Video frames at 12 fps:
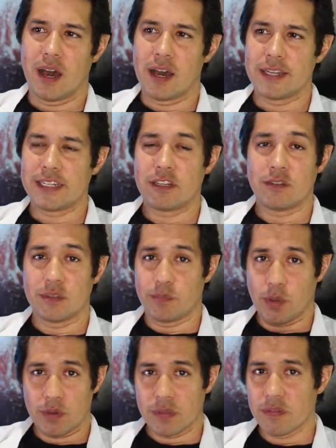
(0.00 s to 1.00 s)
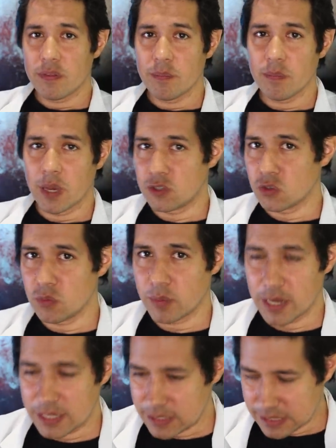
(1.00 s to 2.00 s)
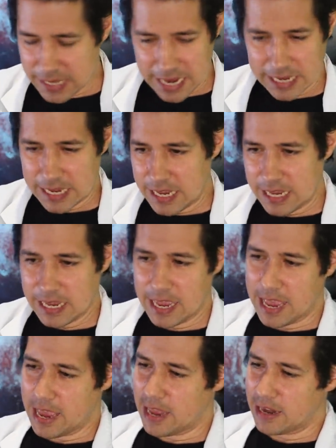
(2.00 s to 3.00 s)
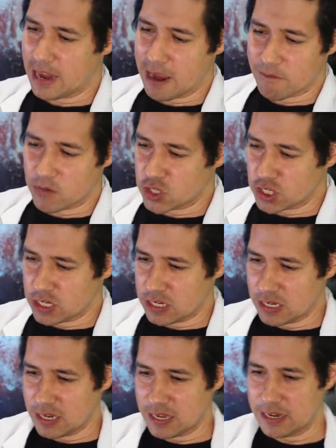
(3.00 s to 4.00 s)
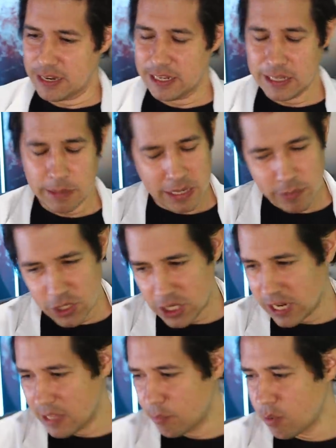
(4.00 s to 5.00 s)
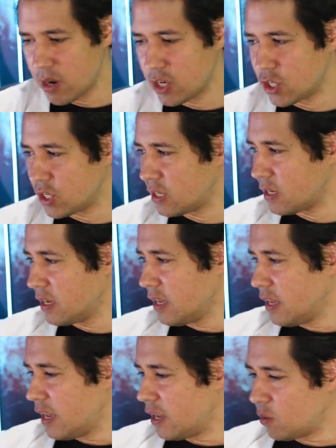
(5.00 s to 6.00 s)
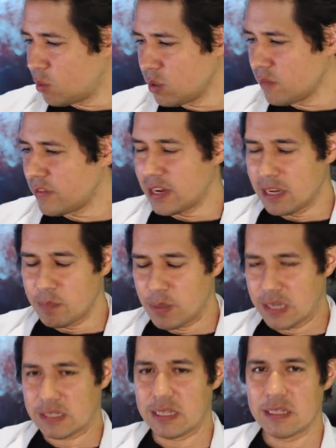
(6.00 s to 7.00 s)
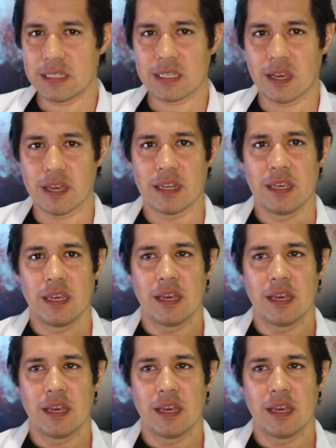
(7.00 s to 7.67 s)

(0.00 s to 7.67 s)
I tend to use both of them. I do my stacking and averaging and image calibration and all of that in PixInsight.